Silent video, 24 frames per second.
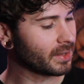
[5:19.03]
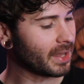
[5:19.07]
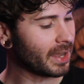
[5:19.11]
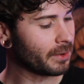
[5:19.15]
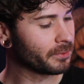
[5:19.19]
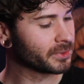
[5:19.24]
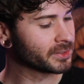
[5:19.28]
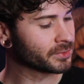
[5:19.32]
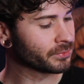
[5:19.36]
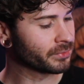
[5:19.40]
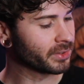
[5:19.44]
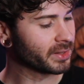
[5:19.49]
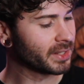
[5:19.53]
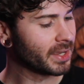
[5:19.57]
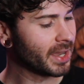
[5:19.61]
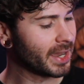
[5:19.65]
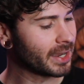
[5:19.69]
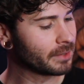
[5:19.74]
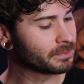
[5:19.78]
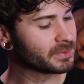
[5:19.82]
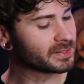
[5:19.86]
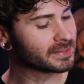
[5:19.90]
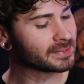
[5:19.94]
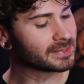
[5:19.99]
I was really
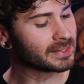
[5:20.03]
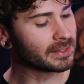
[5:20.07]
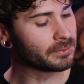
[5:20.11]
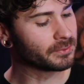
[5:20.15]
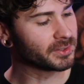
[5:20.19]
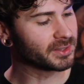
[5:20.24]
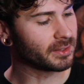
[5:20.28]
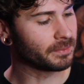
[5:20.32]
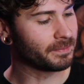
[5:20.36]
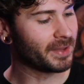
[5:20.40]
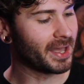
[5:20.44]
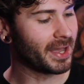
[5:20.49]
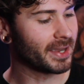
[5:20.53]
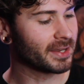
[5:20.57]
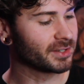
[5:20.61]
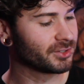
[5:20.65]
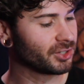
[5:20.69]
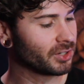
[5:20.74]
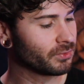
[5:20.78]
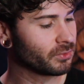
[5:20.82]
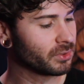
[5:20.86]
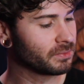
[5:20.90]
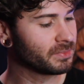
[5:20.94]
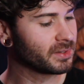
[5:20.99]
hyped to see what the
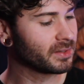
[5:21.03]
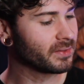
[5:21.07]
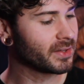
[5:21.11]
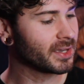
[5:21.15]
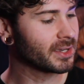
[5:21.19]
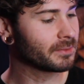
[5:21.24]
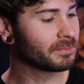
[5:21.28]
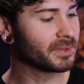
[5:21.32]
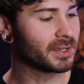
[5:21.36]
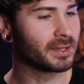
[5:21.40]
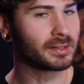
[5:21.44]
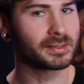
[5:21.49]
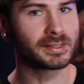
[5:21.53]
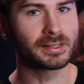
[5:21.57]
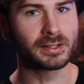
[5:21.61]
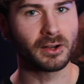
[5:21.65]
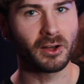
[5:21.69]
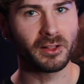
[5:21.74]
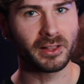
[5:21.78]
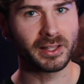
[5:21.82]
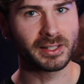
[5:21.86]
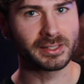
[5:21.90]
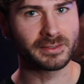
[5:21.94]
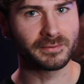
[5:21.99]
packaging would be like, because in
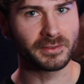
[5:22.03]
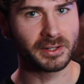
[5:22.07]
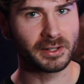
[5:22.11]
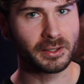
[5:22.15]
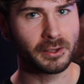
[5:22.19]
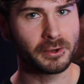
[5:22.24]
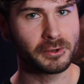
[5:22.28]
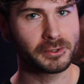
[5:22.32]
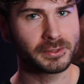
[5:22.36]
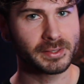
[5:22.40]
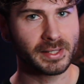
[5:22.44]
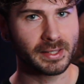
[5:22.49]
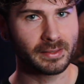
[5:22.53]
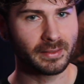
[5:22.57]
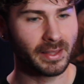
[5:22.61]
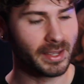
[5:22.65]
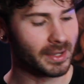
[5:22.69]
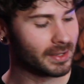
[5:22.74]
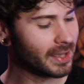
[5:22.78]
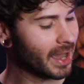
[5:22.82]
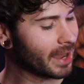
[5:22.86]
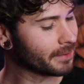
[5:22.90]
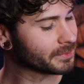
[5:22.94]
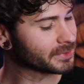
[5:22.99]
all his videos, he
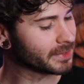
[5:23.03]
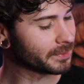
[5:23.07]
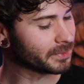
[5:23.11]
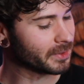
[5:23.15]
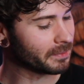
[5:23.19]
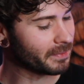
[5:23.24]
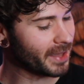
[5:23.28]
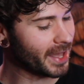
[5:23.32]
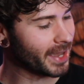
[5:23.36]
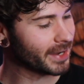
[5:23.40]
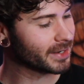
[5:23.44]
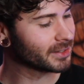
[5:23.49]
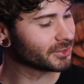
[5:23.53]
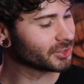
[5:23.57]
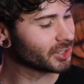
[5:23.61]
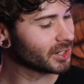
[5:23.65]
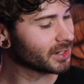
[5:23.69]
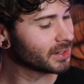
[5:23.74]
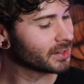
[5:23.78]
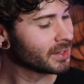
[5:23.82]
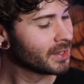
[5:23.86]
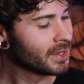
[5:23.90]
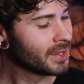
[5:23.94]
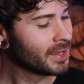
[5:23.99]
like hypes up the
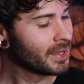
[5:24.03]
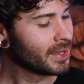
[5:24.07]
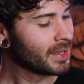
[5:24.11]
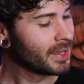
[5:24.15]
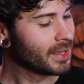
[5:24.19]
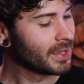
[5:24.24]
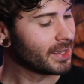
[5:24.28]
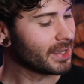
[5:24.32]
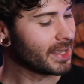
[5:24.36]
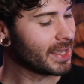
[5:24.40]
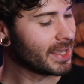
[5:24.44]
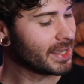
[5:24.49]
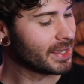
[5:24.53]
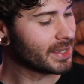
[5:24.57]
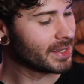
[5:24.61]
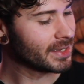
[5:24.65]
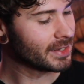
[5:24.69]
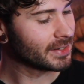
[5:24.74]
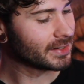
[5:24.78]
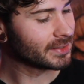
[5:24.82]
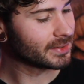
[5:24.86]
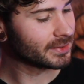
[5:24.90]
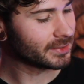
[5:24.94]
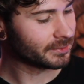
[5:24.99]
packaging.
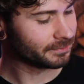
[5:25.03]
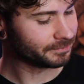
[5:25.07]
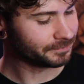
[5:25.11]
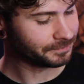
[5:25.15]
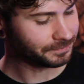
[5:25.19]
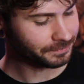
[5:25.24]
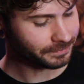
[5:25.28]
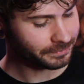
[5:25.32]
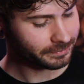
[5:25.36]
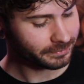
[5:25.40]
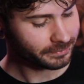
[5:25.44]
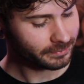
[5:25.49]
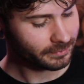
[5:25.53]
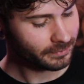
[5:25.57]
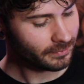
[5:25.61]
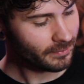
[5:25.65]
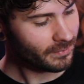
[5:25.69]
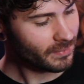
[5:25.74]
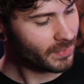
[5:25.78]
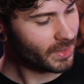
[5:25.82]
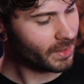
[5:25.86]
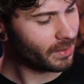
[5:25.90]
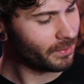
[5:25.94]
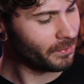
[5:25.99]
And
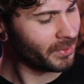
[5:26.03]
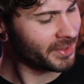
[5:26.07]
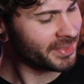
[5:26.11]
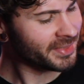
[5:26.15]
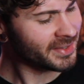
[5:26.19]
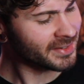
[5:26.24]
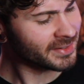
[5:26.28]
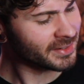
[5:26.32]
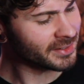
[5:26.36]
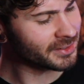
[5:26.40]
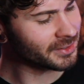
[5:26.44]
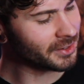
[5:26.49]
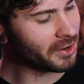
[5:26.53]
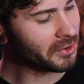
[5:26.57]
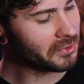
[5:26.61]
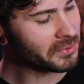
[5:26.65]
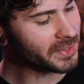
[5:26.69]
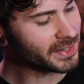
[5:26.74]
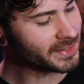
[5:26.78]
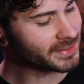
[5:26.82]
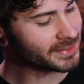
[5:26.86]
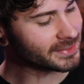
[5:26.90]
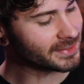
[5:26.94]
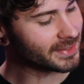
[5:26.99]
one thing to
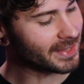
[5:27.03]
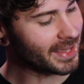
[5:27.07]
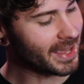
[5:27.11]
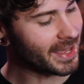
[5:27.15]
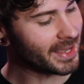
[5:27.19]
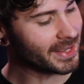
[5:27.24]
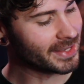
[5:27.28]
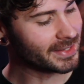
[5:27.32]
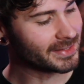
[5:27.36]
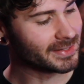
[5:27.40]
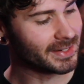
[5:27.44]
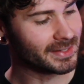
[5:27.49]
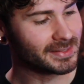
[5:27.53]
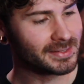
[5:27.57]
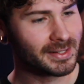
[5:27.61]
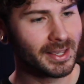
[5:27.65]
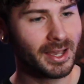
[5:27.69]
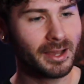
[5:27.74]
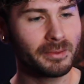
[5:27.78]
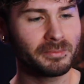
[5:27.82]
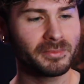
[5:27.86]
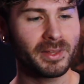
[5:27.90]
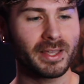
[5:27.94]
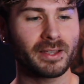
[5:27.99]
note is that it does
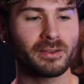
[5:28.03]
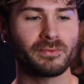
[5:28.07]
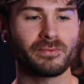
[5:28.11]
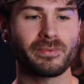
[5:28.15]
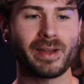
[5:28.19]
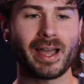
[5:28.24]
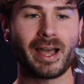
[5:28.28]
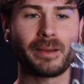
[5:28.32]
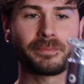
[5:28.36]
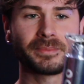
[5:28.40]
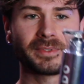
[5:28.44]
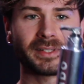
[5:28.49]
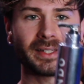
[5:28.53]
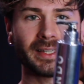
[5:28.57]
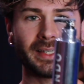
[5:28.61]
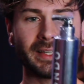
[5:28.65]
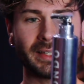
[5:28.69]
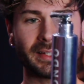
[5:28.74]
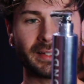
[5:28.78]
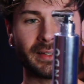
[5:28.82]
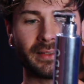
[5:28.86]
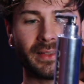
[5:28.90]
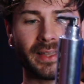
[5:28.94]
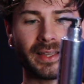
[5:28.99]
come like wrapped
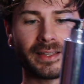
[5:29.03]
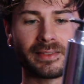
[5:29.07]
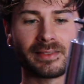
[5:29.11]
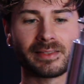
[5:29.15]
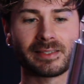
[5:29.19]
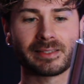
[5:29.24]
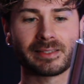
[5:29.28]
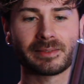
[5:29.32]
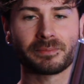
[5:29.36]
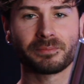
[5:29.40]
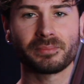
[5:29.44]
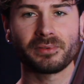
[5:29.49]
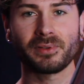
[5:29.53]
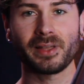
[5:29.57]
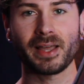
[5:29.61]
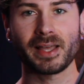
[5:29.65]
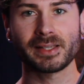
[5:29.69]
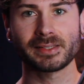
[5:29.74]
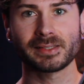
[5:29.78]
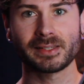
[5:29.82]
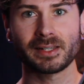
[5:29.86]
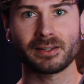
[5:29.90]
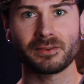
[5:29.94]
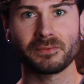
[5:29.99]
in like this
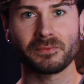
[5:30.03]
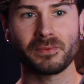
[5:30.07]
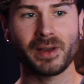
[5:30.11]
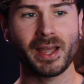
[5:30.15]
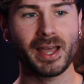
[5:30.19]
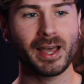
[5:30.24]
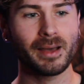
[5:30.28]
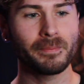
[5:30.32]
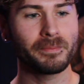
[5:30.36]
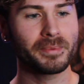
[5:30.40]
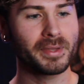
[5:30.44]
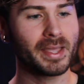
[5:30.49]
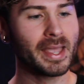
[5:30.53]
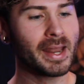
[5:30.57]
plastic wrap.